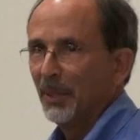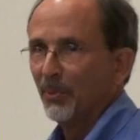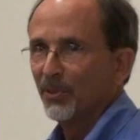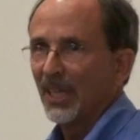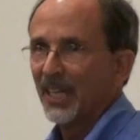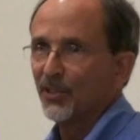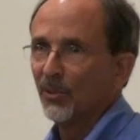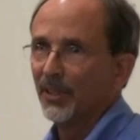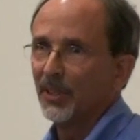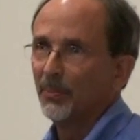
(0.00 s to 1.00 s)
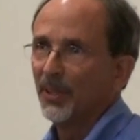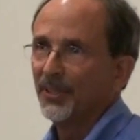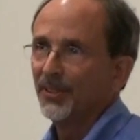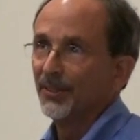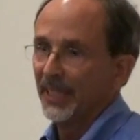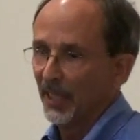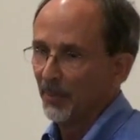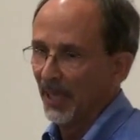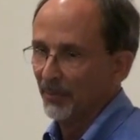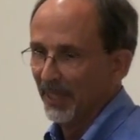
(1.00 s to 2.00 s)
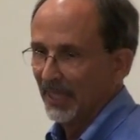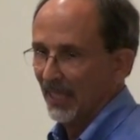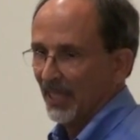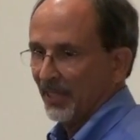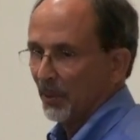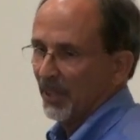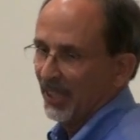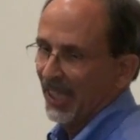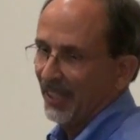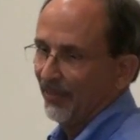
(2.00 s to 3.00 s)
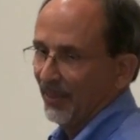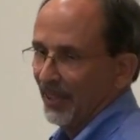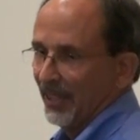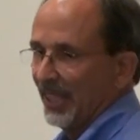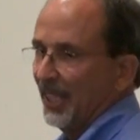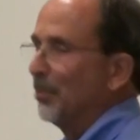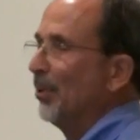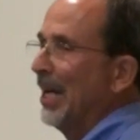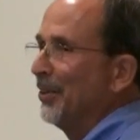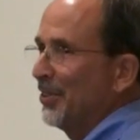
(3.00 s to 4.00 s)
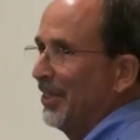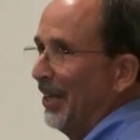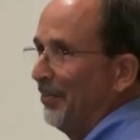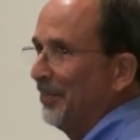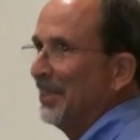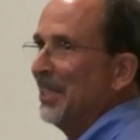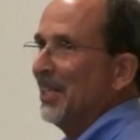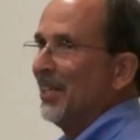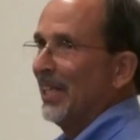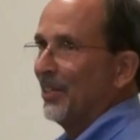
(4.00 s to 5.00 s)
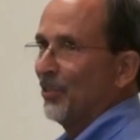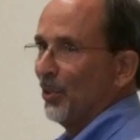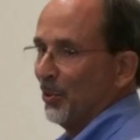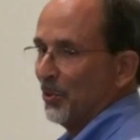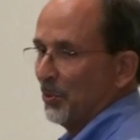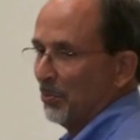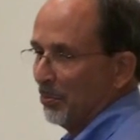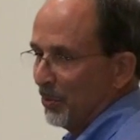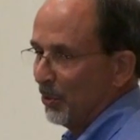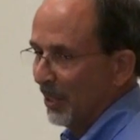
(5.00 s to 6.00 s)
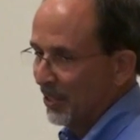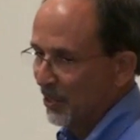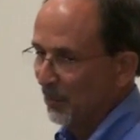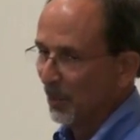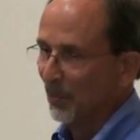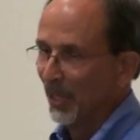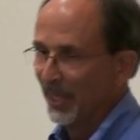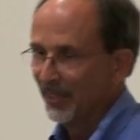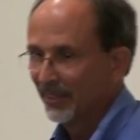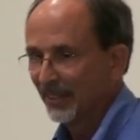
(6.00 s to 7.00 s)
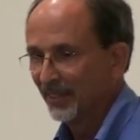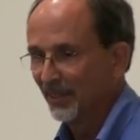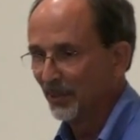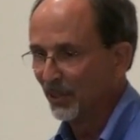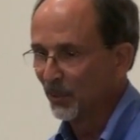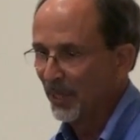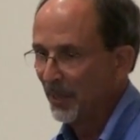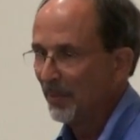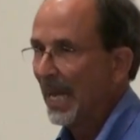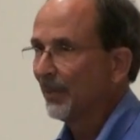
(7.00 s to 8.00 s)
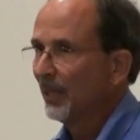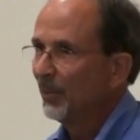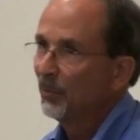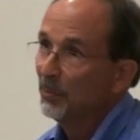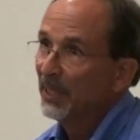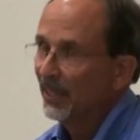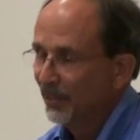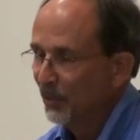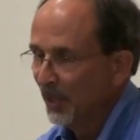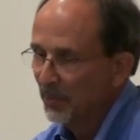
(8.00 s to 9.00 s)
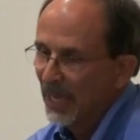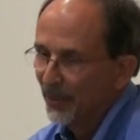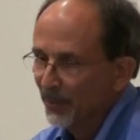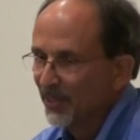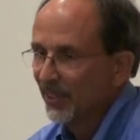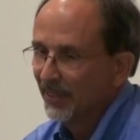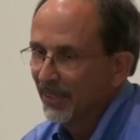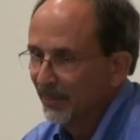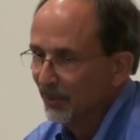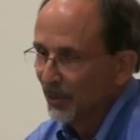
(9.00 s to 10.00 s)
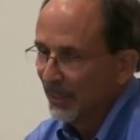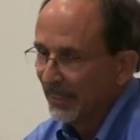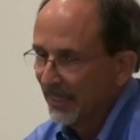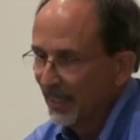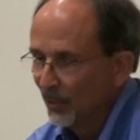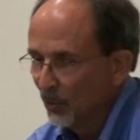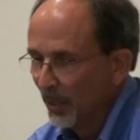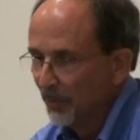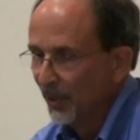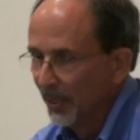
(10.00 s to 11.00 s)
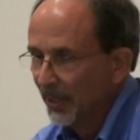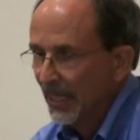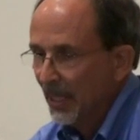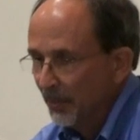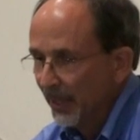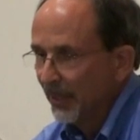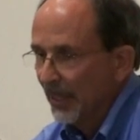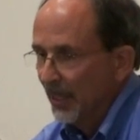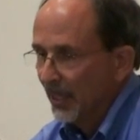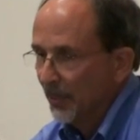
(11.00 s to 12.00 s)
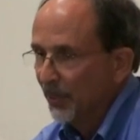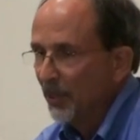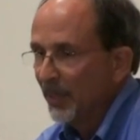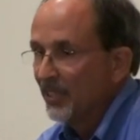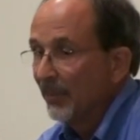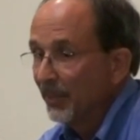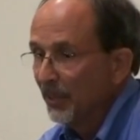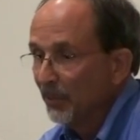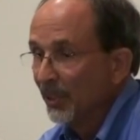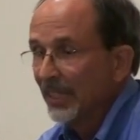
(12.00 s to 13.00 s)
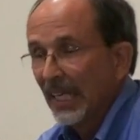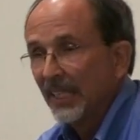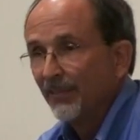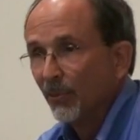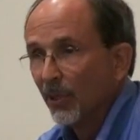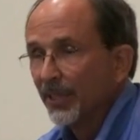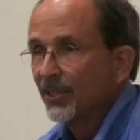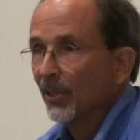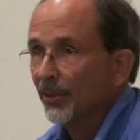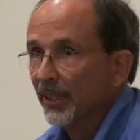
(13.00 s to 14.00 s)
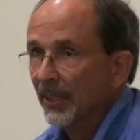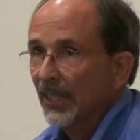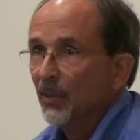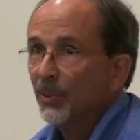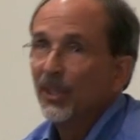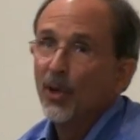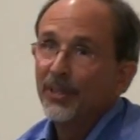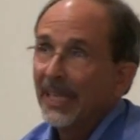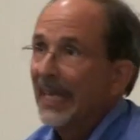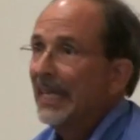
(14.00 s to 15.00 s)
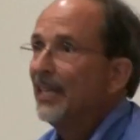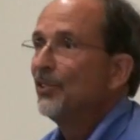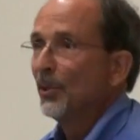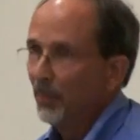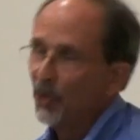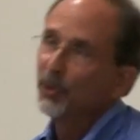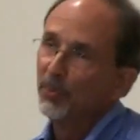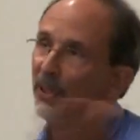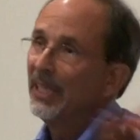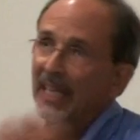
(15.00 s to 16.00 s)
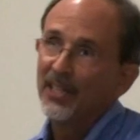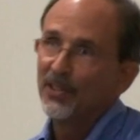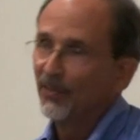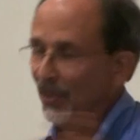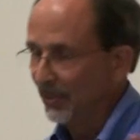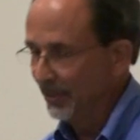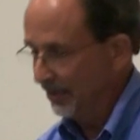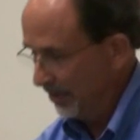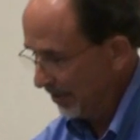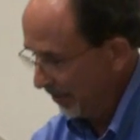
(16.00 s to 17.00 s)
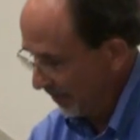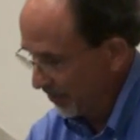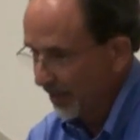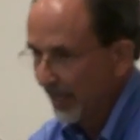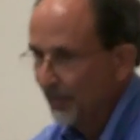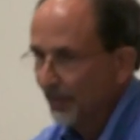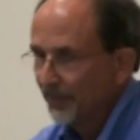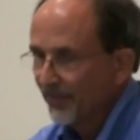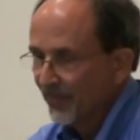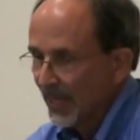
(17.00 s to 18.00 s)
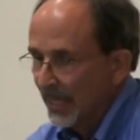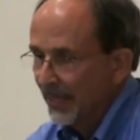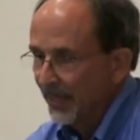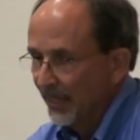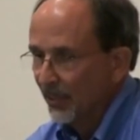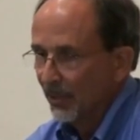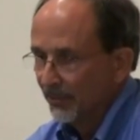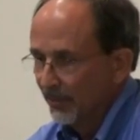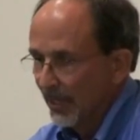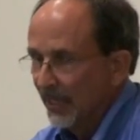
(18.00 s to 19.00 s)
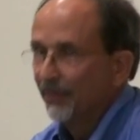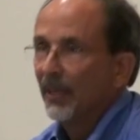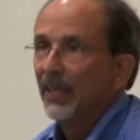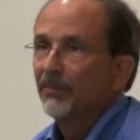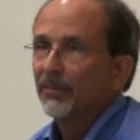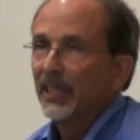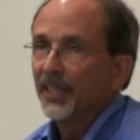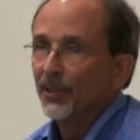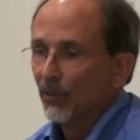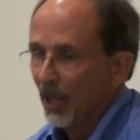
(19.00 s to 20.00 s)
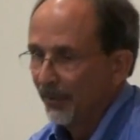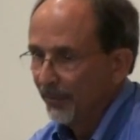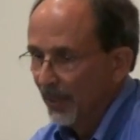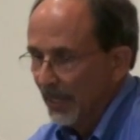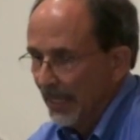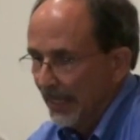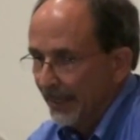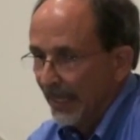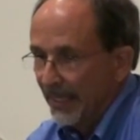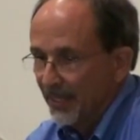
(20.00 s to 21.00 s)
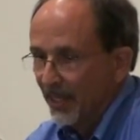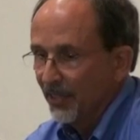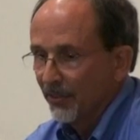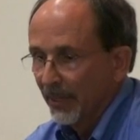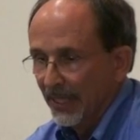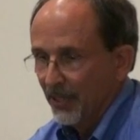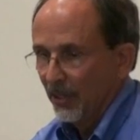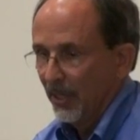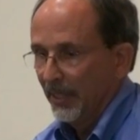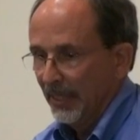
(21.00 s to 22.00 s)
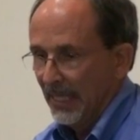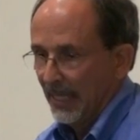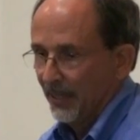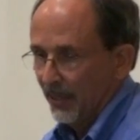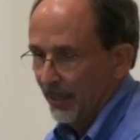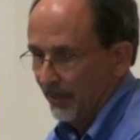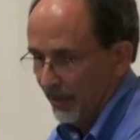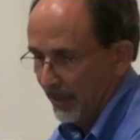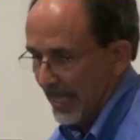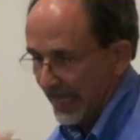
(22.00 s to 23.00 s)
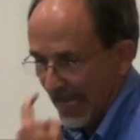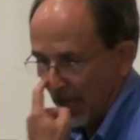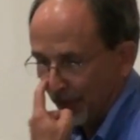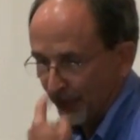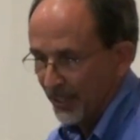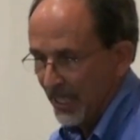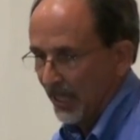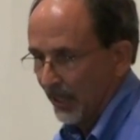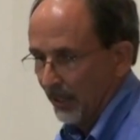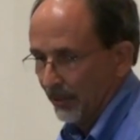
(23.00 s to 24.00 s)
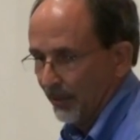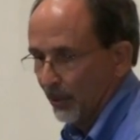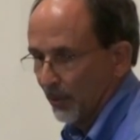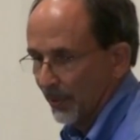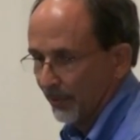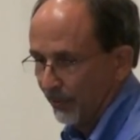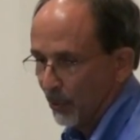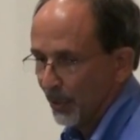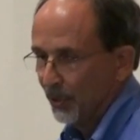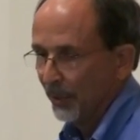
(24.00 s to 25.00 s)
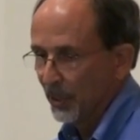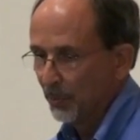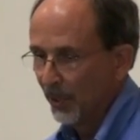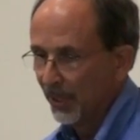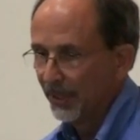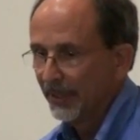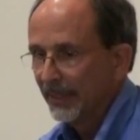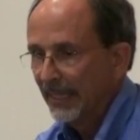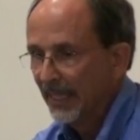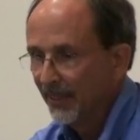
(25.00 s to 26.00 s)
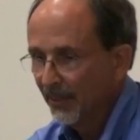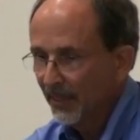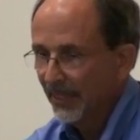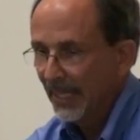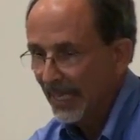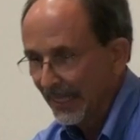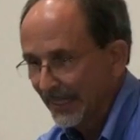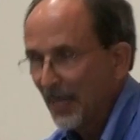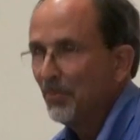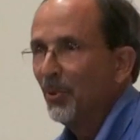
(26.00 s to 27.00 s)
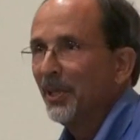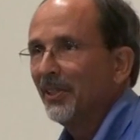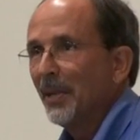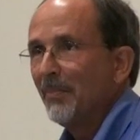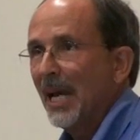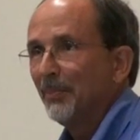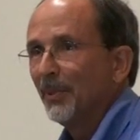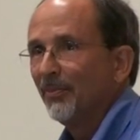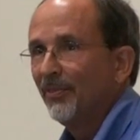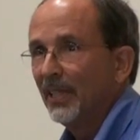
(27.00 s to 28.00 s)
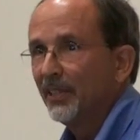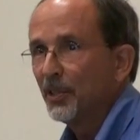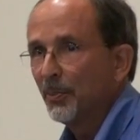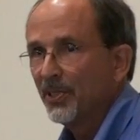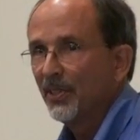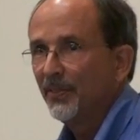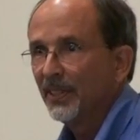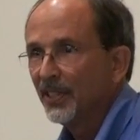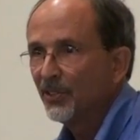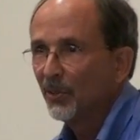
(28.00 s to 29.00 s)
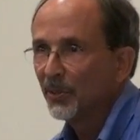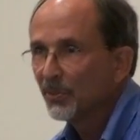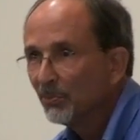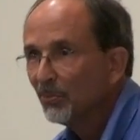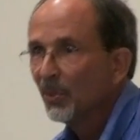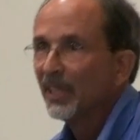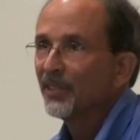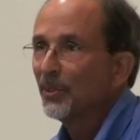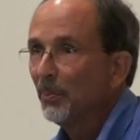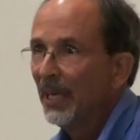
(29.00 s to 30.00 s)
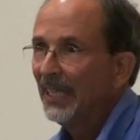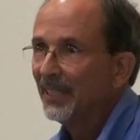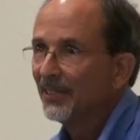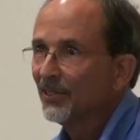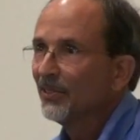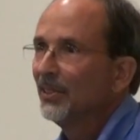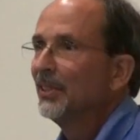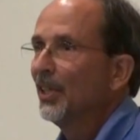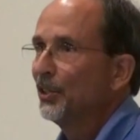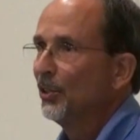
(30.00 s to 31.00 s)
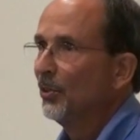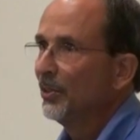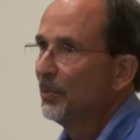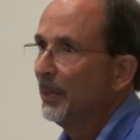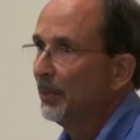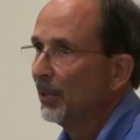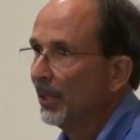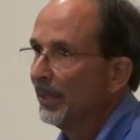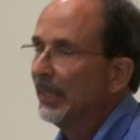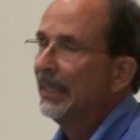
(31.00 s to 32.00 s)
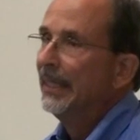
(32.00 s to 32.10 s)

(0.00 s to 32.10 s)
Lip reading: people's eyes drawn to the part you don't care about. But yeah, the kind of brown stuff, that shows units that were burned. The green background would be the unit boundaries that it looks like it didn't quite burn. But pretty much everything burned in 94, so that we know the age, the post-burn age of all the vegetation. Then 95 got a year off. 96 it got started, and in that calendar year, there were 4 units burned, and at that point, they mapped them fairly specifically, so it's more or less the pinelands are shown as being burned,